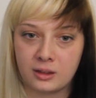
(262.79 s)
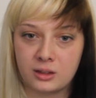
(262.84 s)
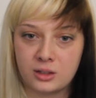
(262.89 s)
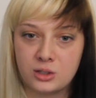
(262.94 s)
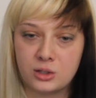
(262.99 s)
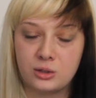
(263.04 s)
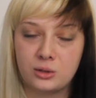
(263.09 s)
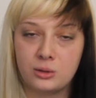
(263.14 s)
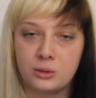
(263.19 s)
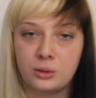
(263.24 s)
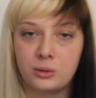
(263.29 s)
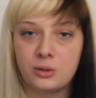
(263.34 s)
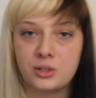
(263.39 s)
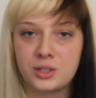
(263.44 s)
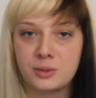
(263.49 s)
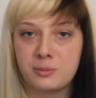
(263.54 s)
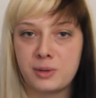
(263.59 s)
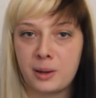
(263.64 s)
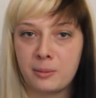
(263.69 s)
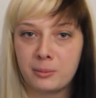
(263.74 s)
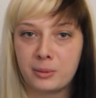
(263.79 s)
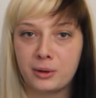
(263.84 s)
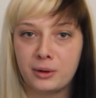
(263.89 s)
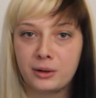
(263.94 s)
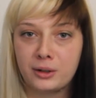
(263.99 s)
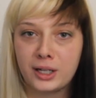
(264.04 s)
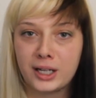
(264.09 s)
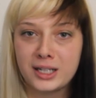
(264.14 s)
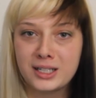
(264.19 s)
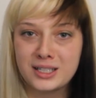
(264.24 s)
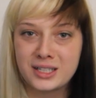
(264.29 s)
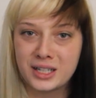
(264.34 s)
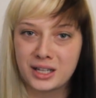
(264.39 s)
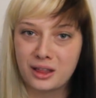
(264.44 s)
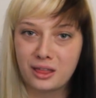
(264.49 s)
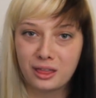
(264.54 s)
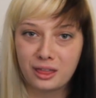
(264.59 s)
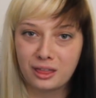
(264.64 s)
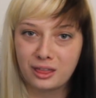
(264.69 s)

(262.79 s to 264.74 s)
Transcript: due September 19th